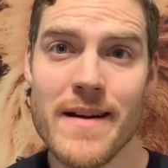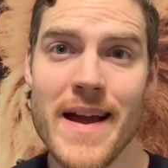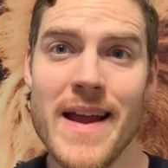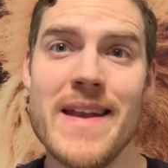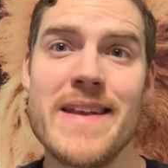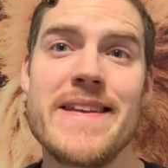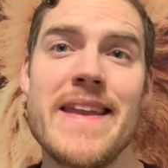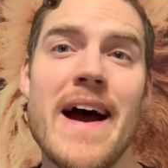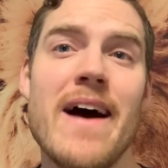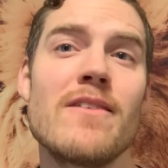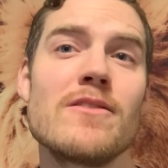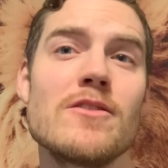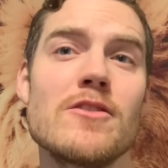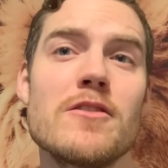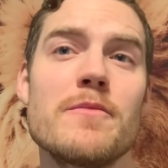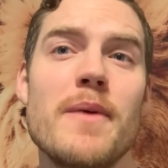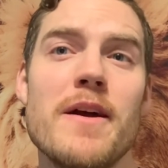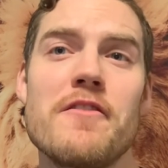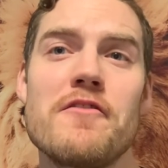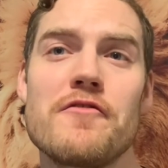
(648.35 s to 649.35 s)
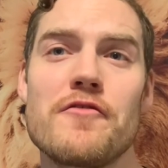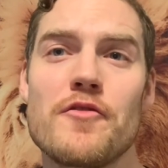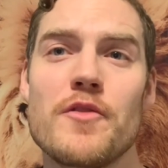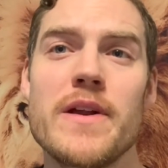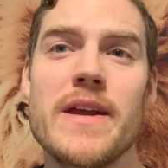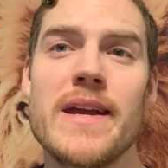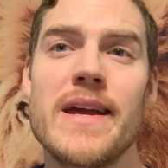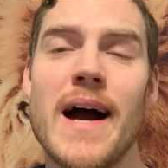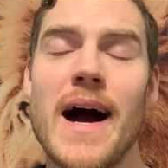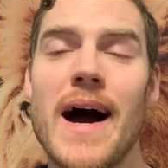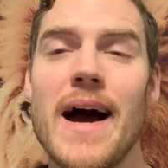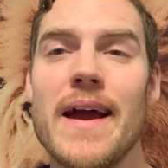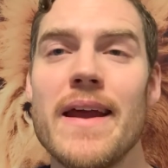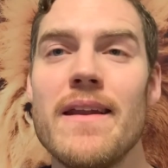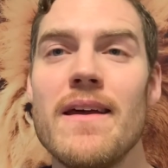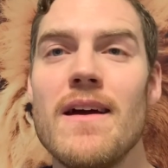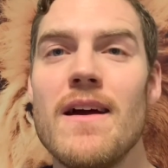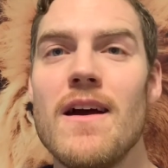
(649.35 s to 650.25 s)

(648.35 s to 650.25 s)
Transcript: and download my free guide